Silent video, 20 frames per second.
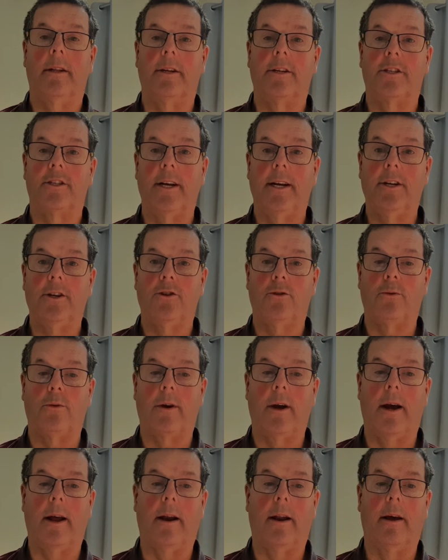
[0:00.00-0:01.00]
The central
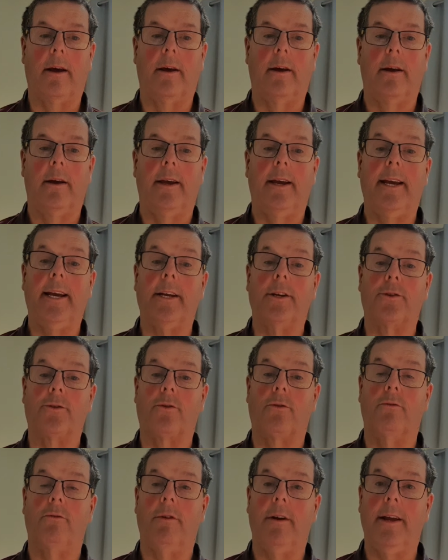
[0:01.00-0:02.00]
colour is
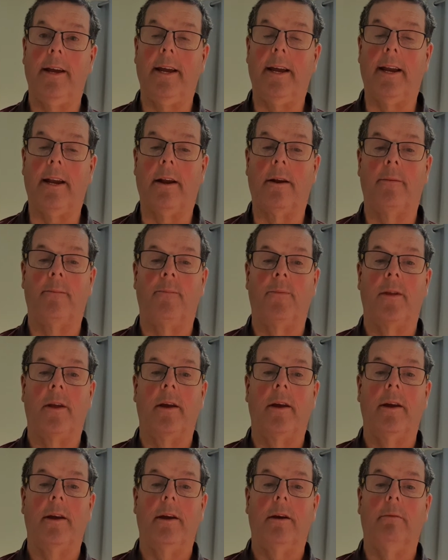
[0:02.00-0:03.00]
green,
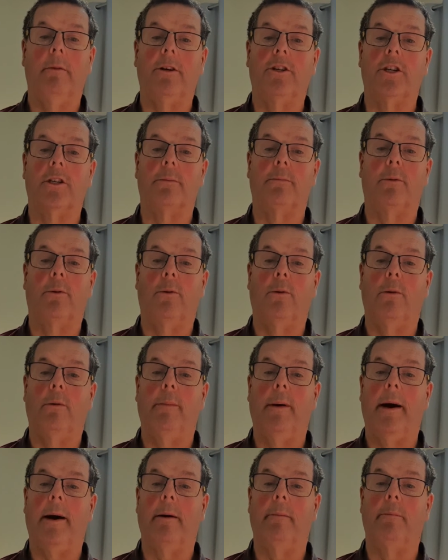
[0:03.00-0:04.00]
which is brought
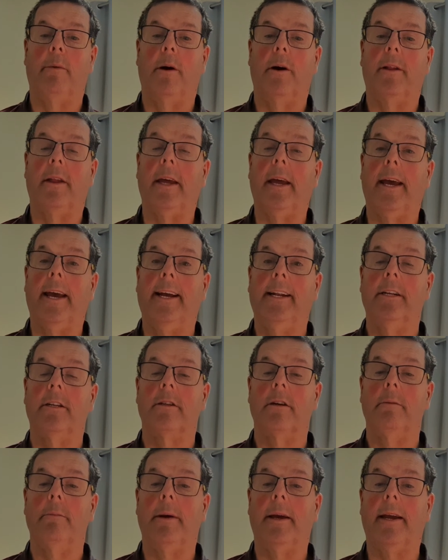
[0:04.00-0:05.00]
about by the
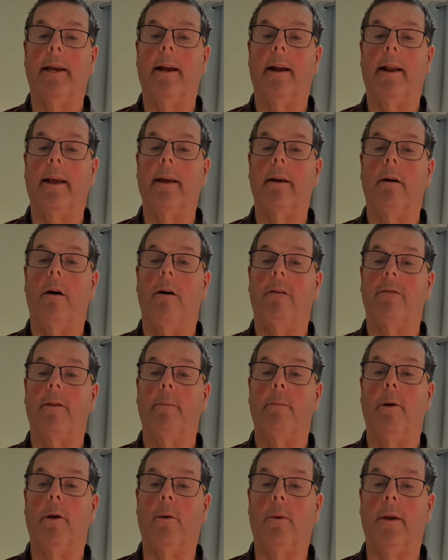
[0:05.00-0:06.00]
intermingling of
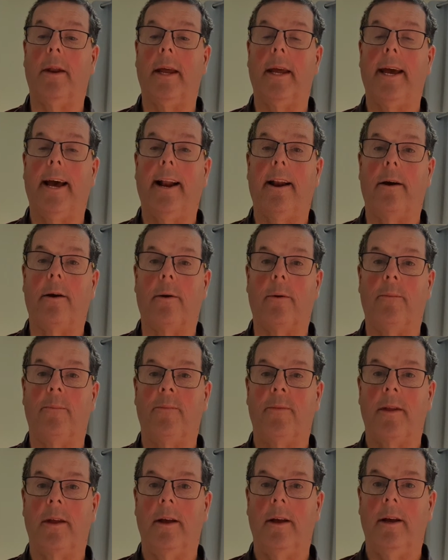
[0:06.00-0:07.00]
the blue and the yellow.
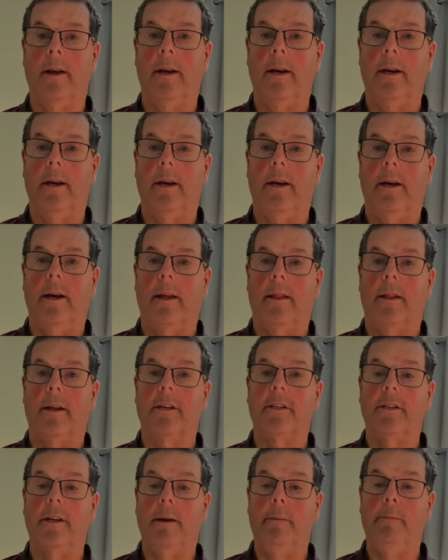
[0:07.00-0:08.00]

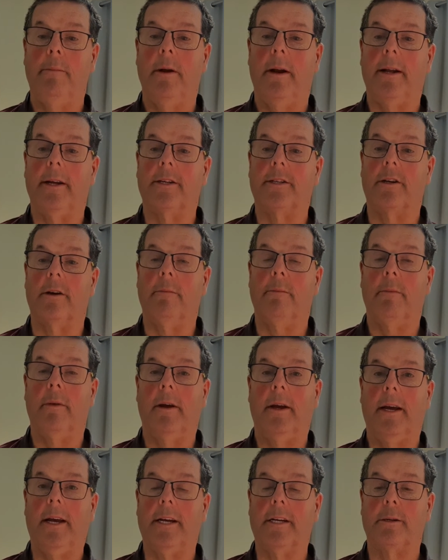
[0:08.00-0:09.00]
The symbolism
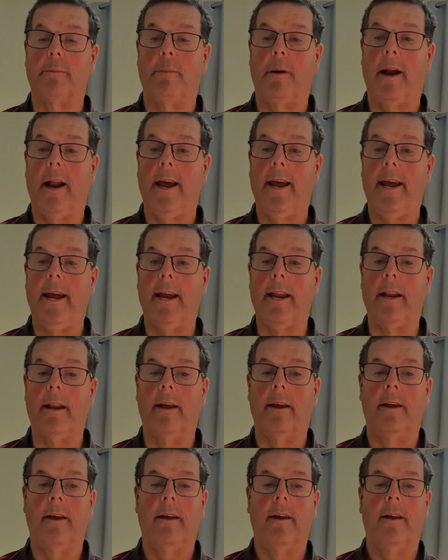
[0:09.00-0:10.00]
is plain.